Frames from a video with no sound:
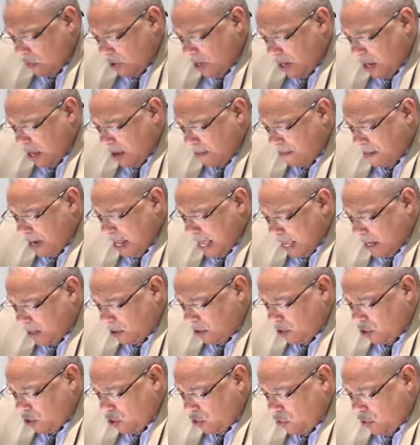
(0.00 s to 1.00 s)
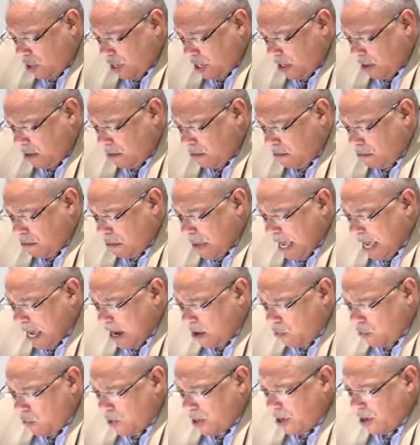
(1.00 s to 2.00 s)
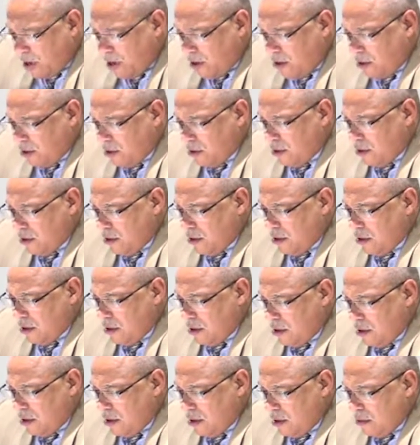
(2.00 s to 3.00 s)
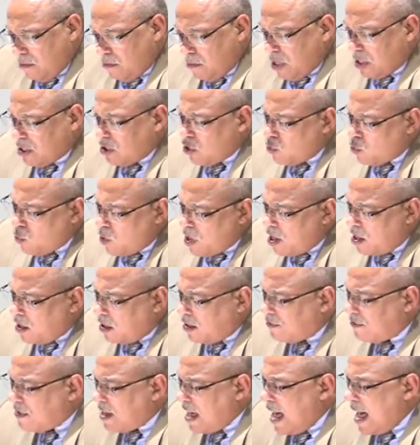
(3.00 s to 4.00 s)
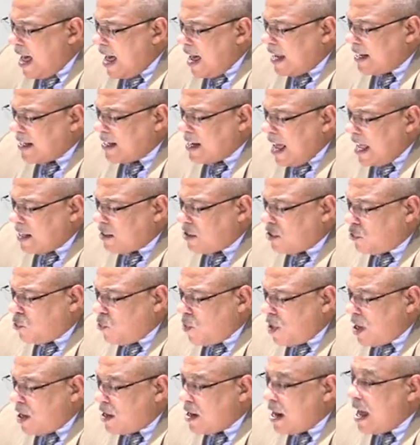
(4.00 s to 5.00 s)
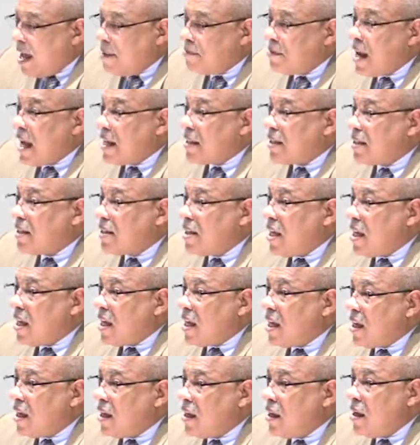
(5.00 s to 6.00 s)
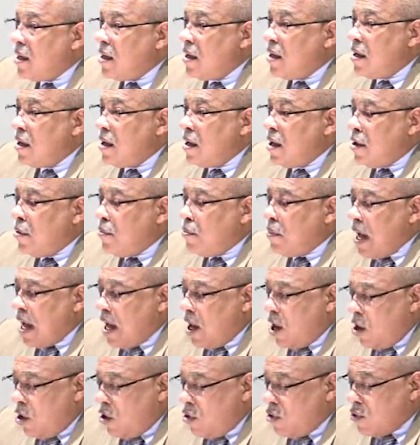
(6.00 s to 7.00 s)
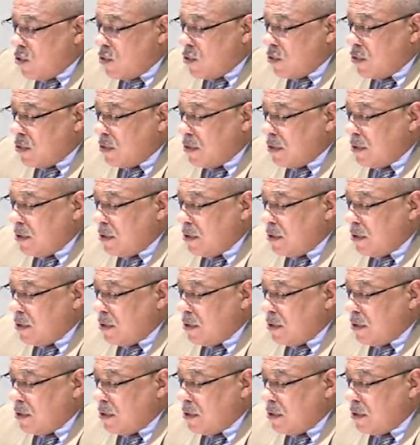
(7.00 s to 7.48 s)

When I'm not doing my will, but the will of God, that's when I'm not seeking my own.